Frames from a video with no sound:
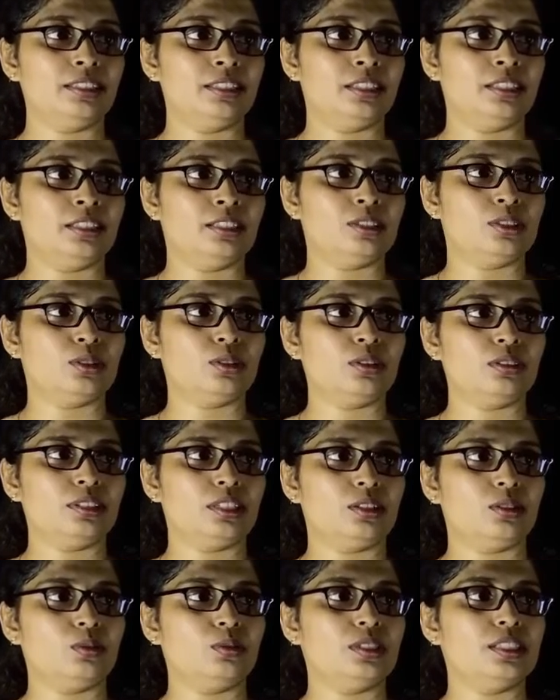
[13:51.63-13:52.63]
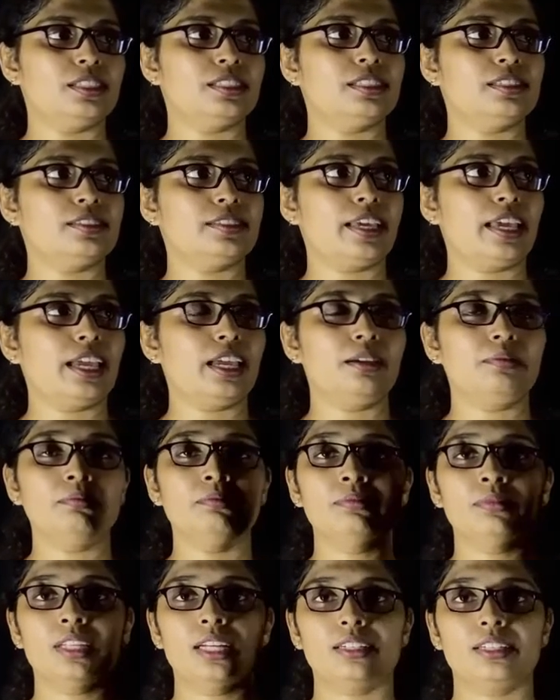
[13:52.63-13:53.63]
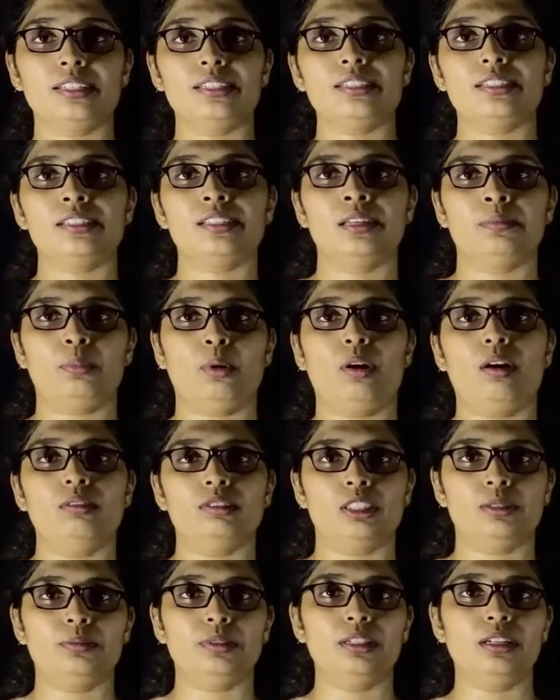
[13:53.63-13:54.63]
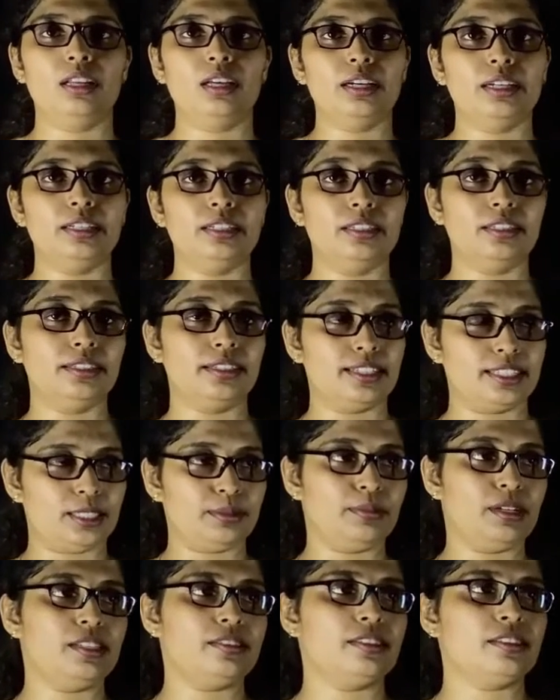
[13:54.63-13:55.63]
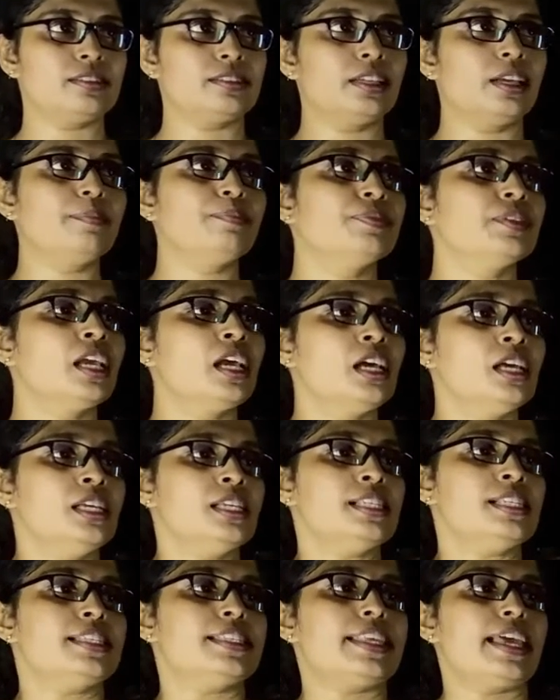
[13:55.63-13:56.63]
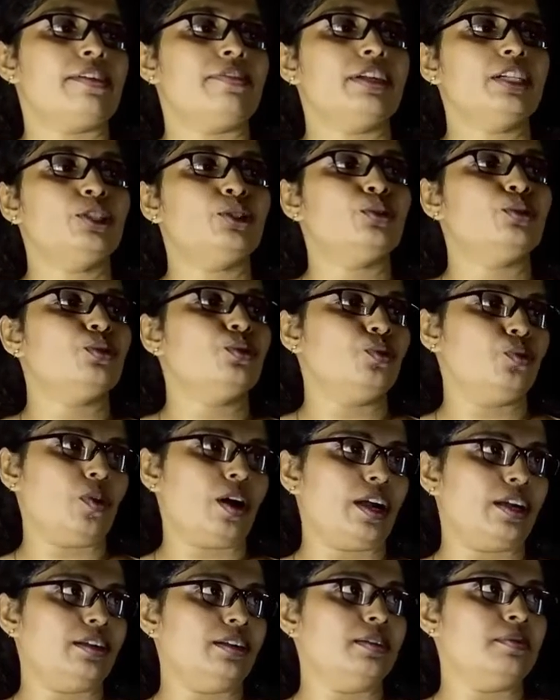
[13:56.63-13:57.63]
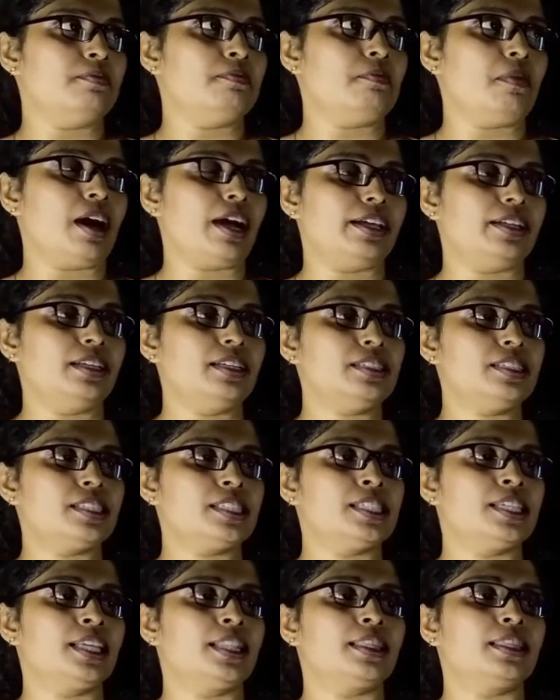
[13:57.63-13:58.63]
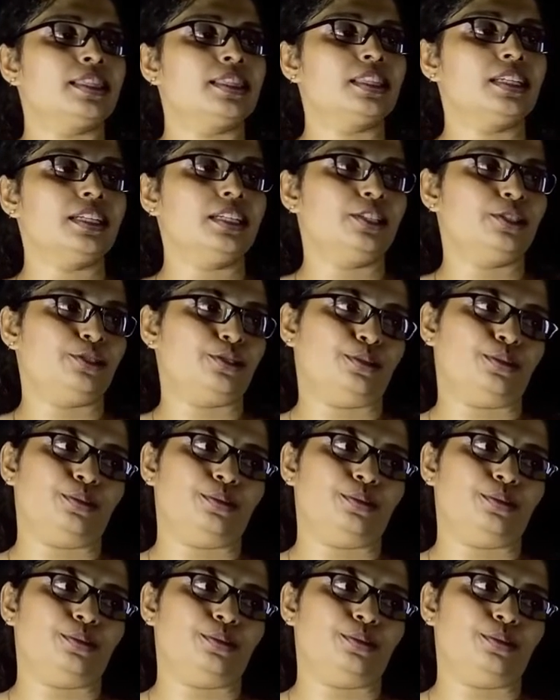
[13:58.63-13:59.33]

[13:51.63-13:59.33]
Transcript: So the rule is the same, that is possible in decimal system. 7 to 1 minus 3 2.